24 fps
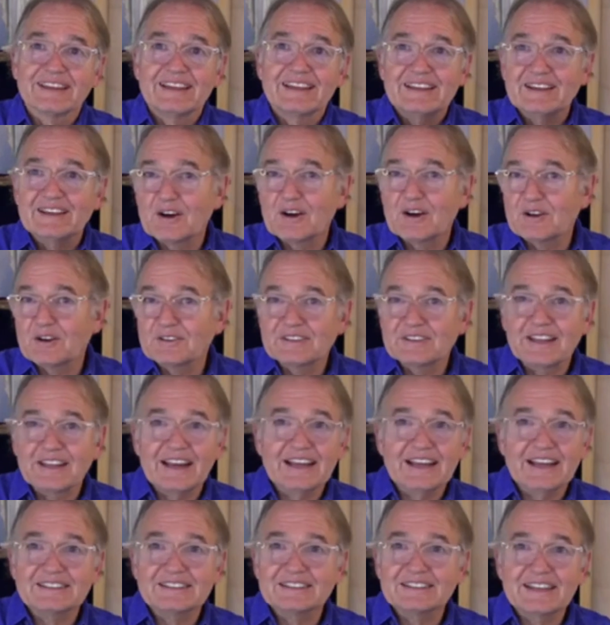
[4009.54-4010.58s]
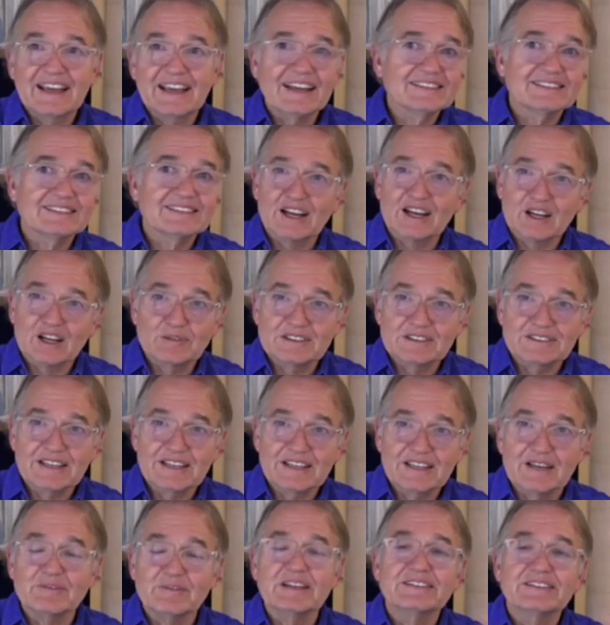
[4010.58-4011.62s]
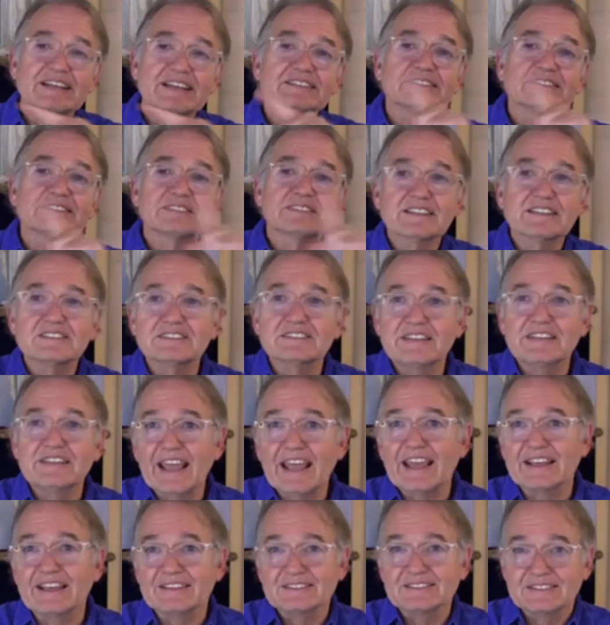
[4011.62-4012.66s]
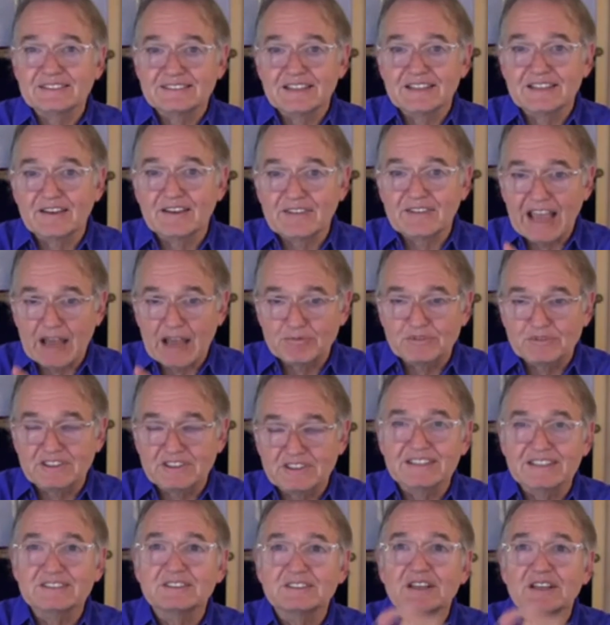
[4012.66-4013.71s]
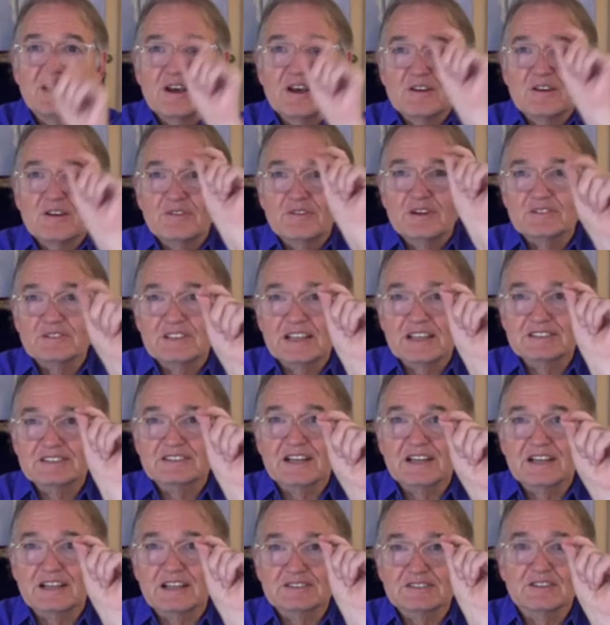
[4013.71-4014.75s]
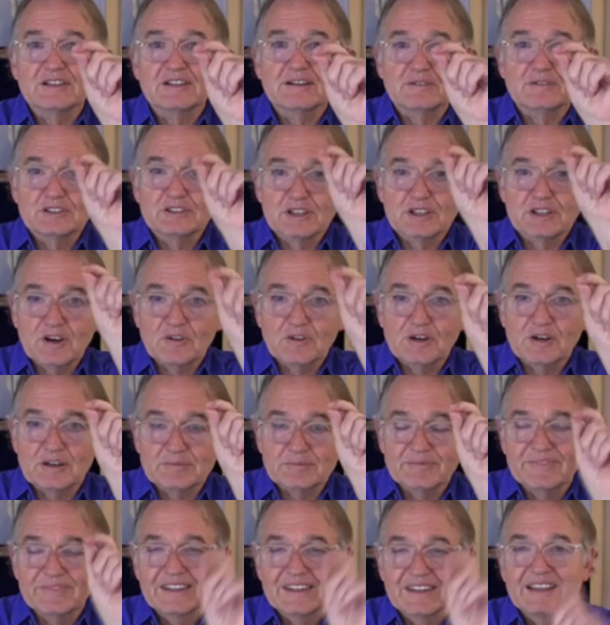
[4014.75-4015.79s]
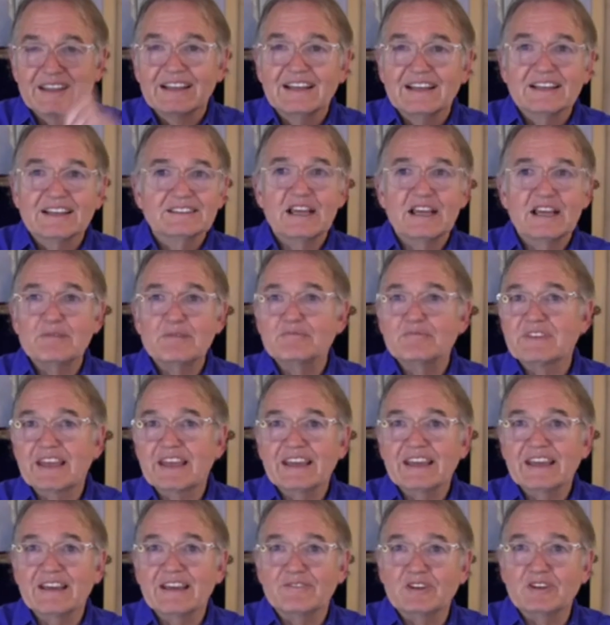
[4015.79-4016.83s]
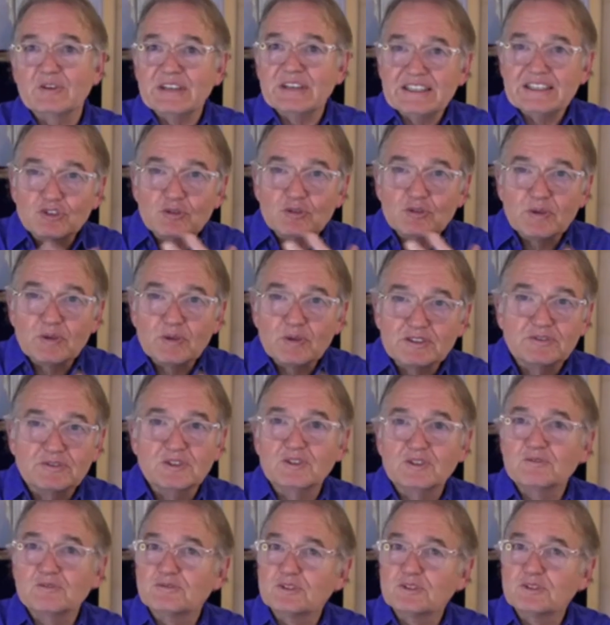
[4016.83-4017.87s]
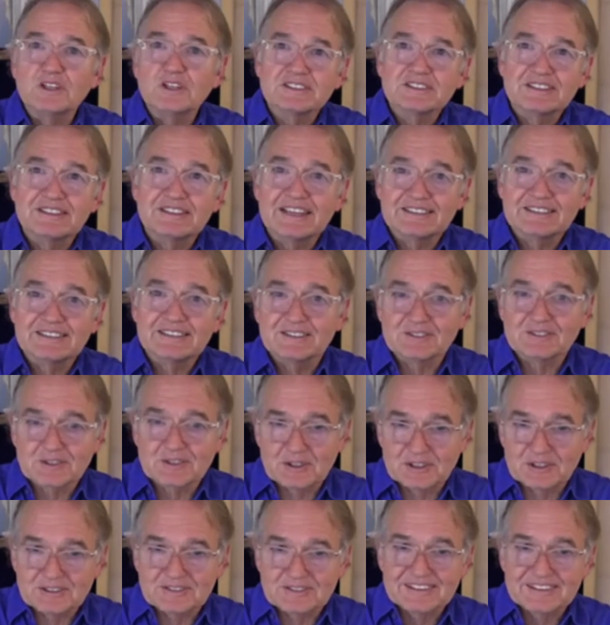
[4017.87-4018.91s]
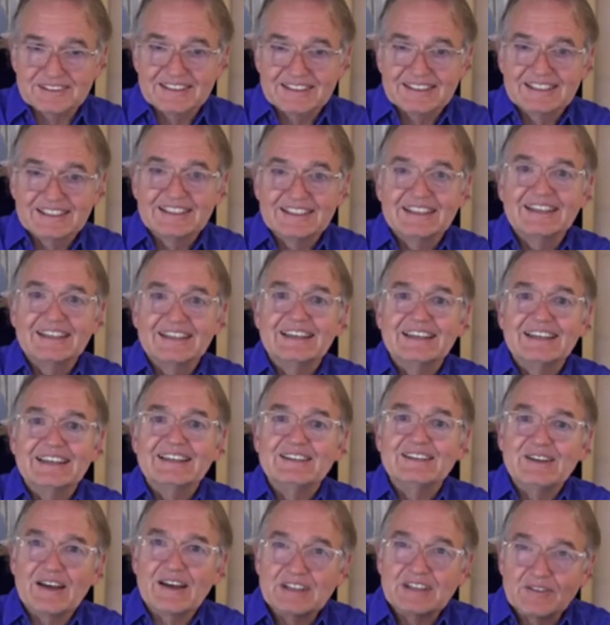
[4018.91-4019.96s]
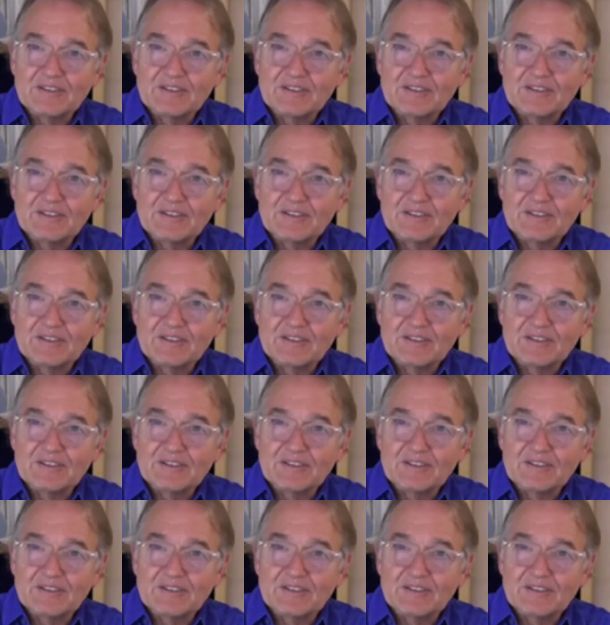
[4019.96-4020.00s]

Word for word: You go the next day, it's not going to be the same. It takes 6 days of abstinence for your testosterone levels to go up. Same thing, if you eat too much food, food doesn't taste as good. You have to have